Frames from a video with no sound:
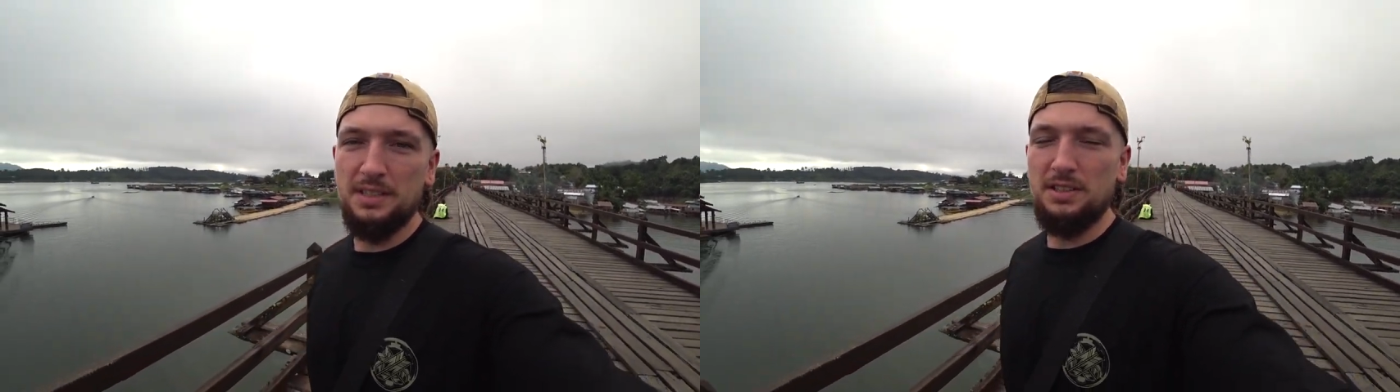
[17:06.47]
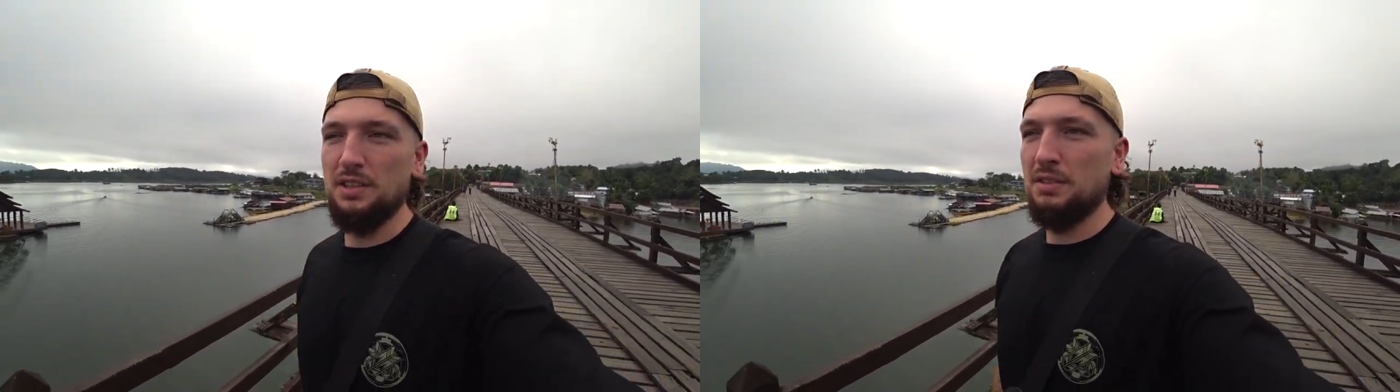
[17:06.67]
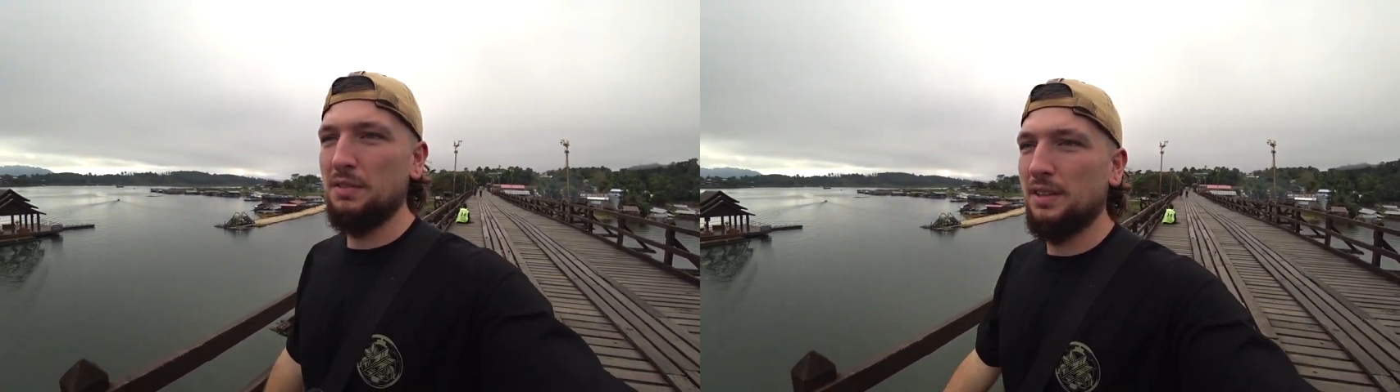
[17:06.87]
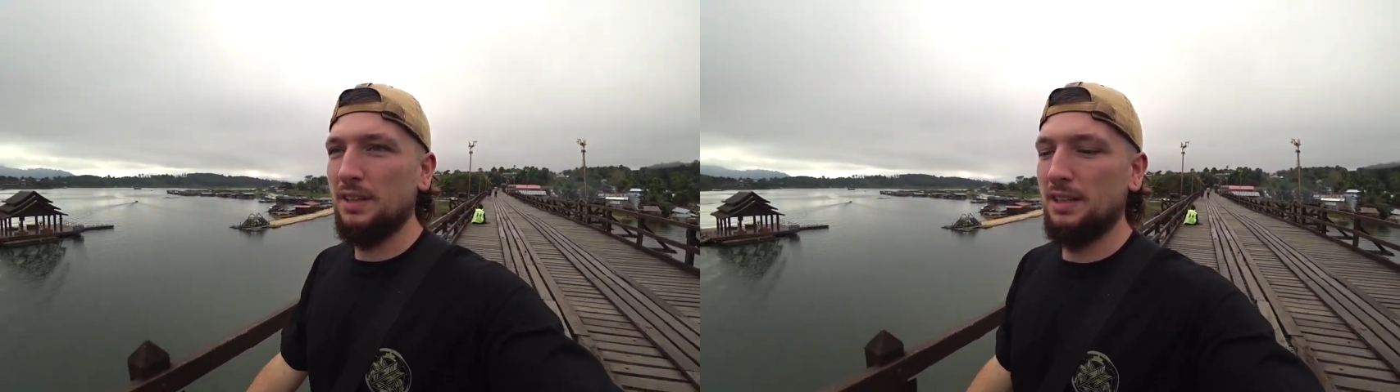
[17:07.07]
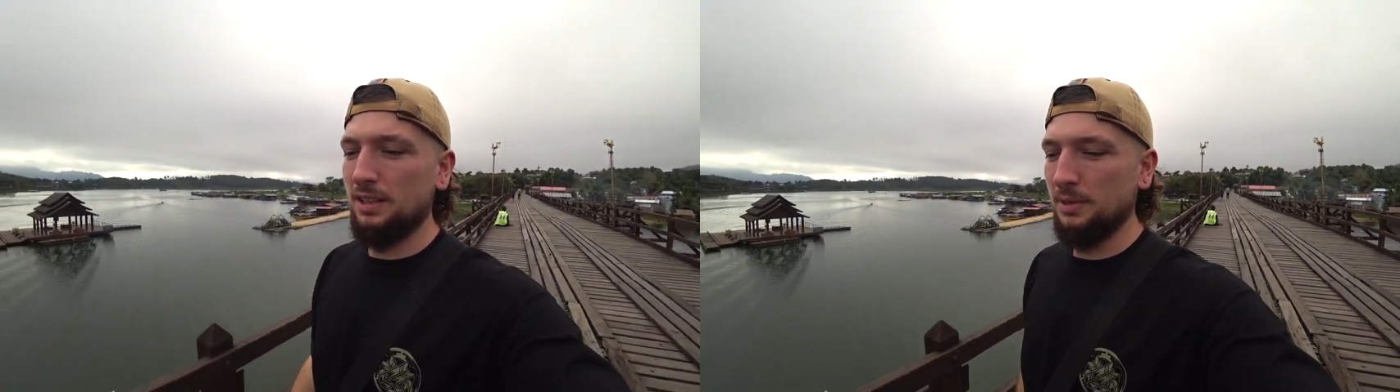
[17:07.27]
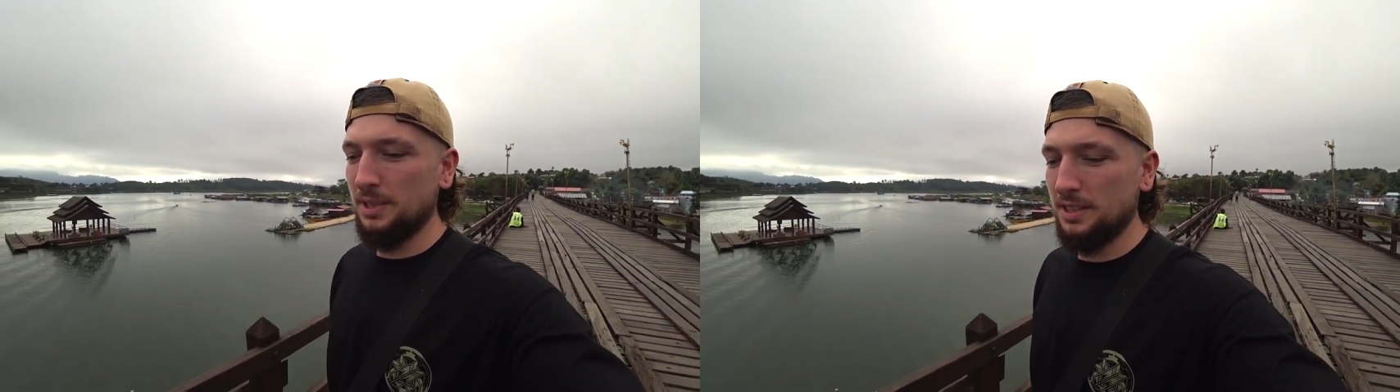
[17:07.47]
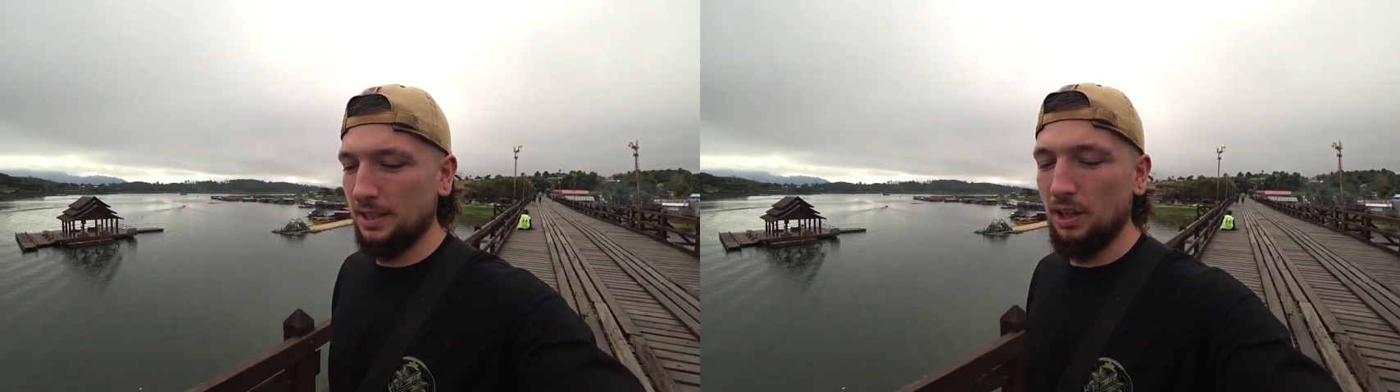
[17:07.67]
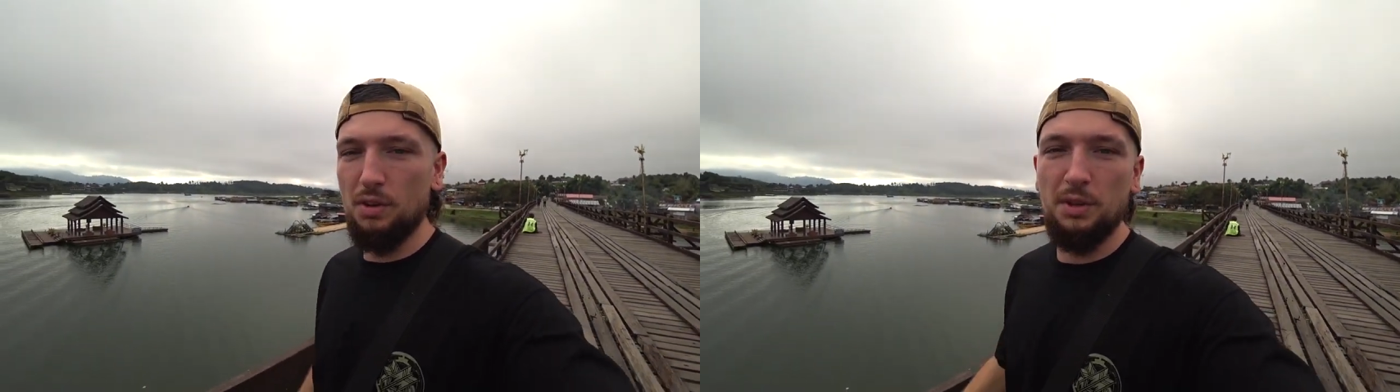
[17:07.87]
and stuff, which in
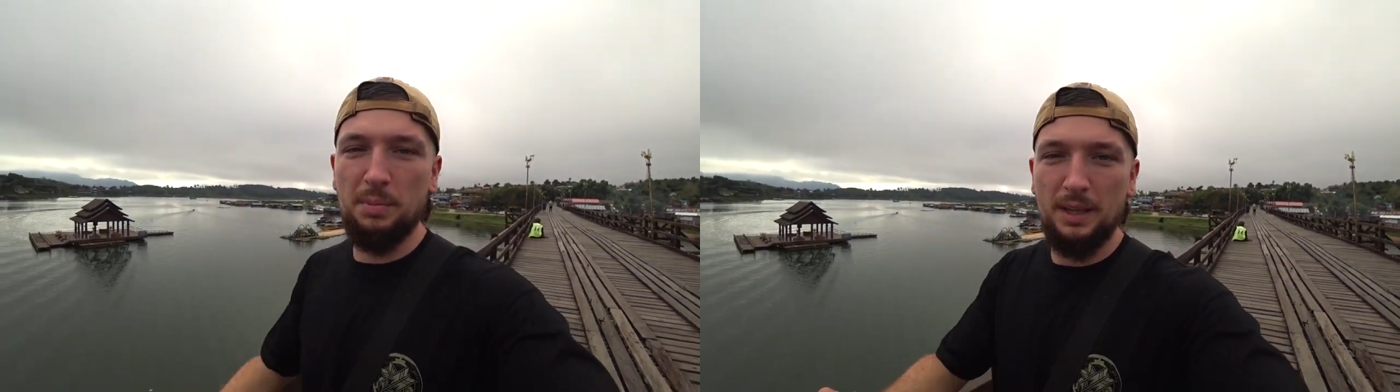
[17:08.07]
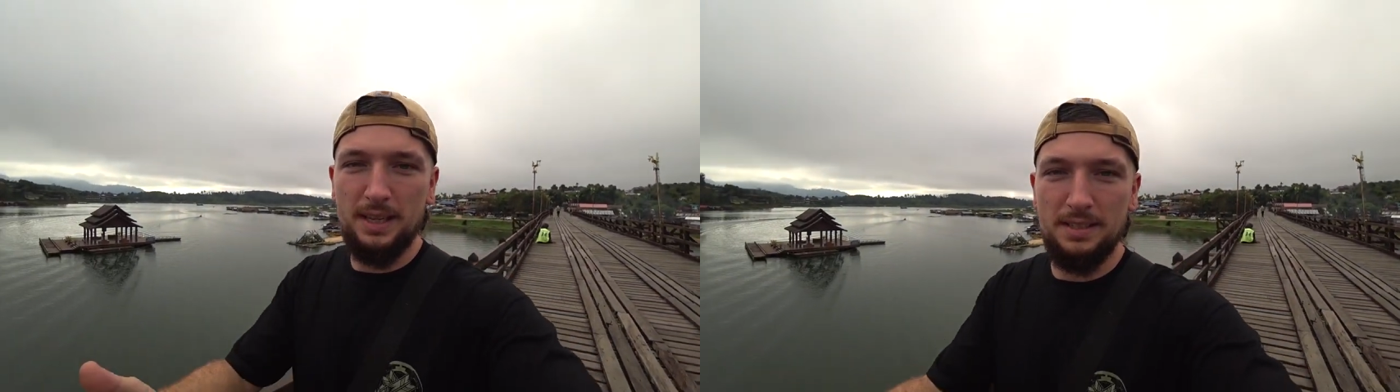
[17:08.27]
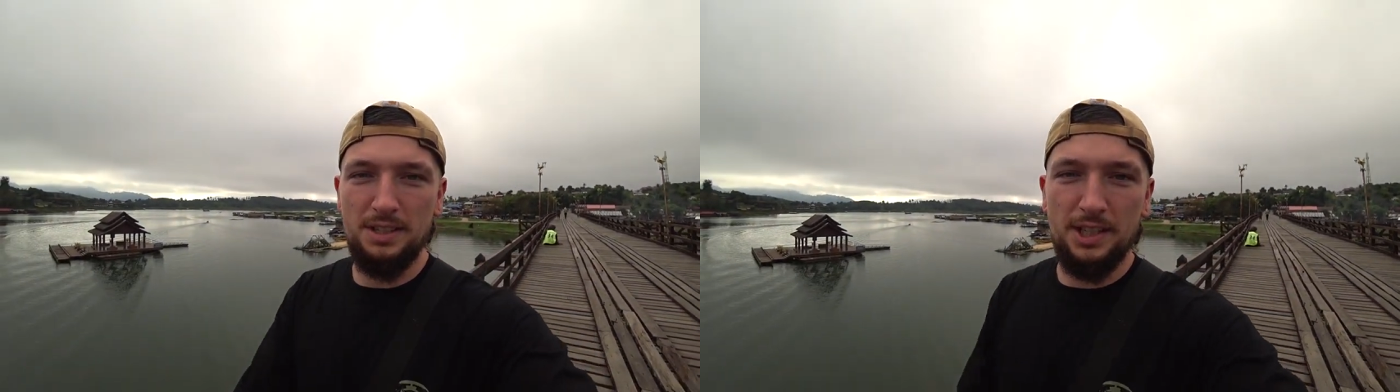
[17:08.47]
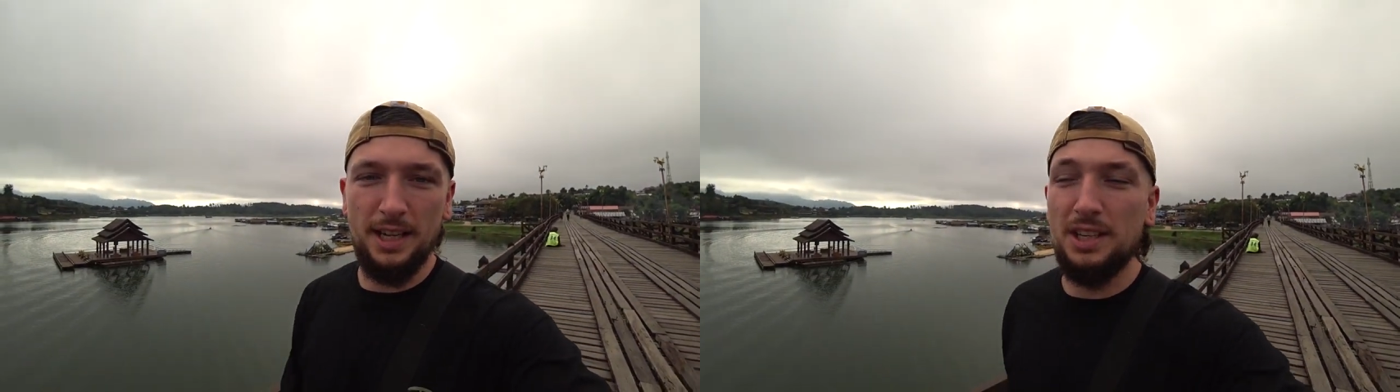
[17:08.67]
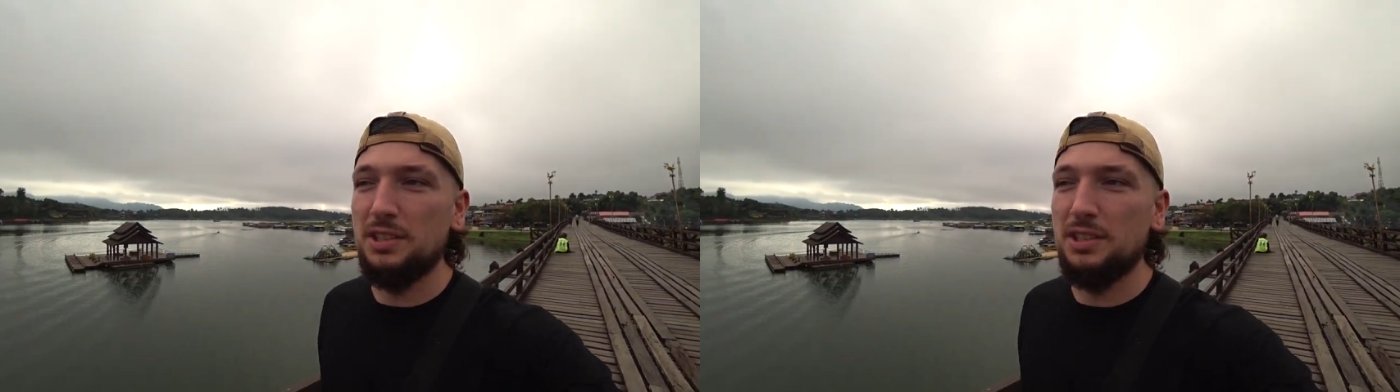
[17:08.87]
a lot of other places you get